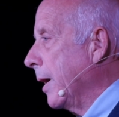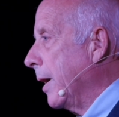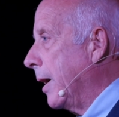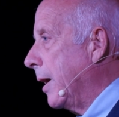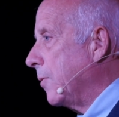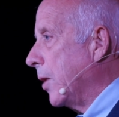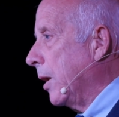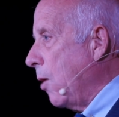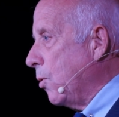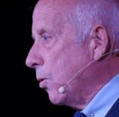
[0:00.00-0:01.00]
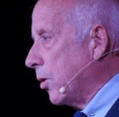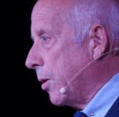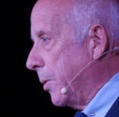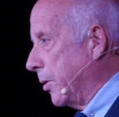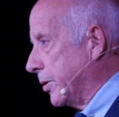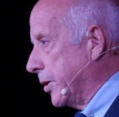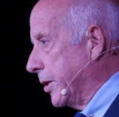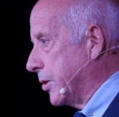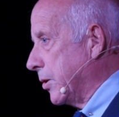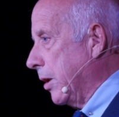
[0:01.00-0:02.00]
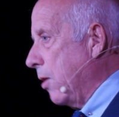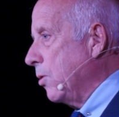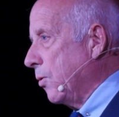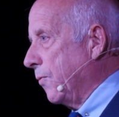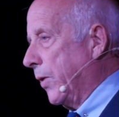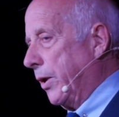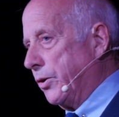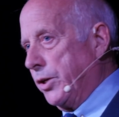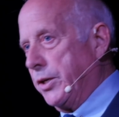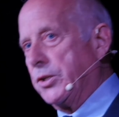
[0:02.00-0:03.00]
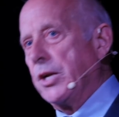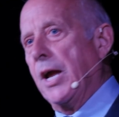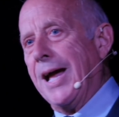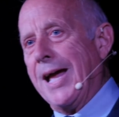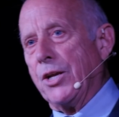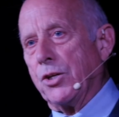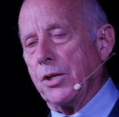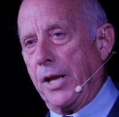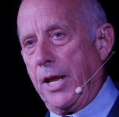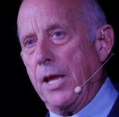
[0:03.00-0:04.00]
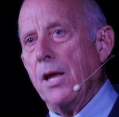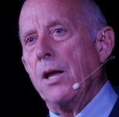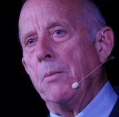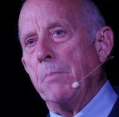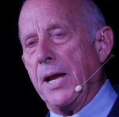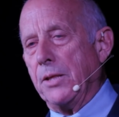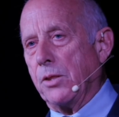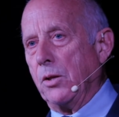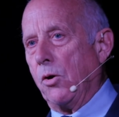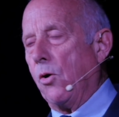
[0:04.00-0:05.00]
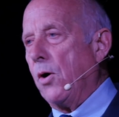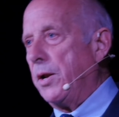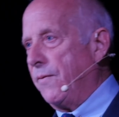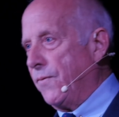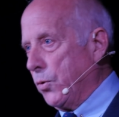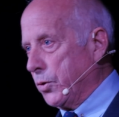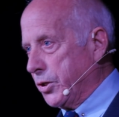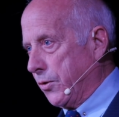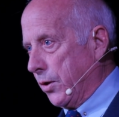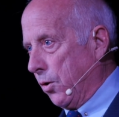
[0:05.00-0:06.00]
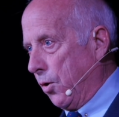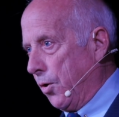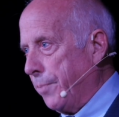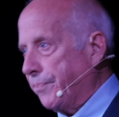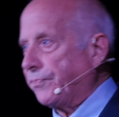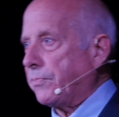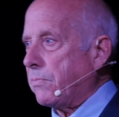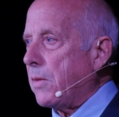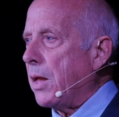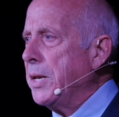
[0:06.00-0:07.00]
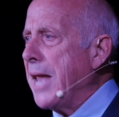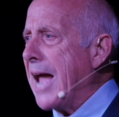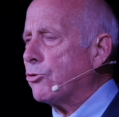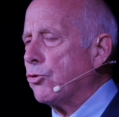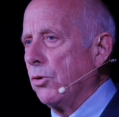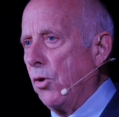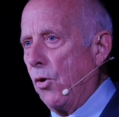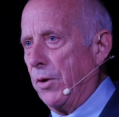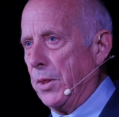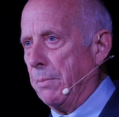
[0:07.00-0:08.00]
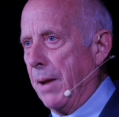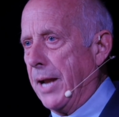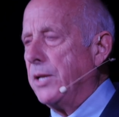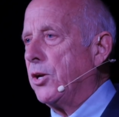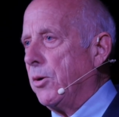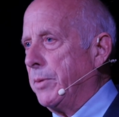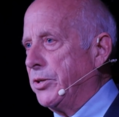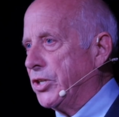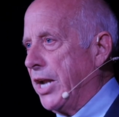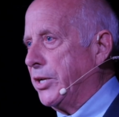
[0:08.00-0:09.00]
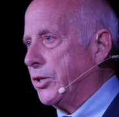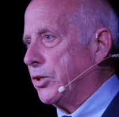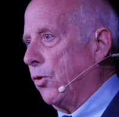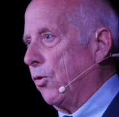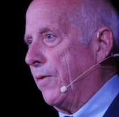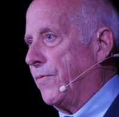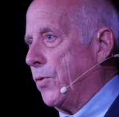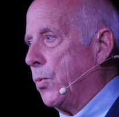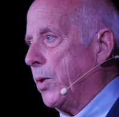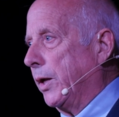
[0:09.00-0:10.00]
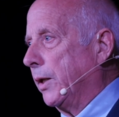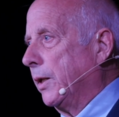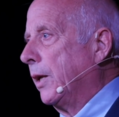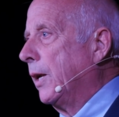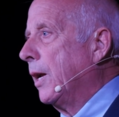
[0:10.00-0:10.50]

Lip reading: The local communities, the local villages actually made the law and enforced the law, natural law in the main, common sense law, if you will.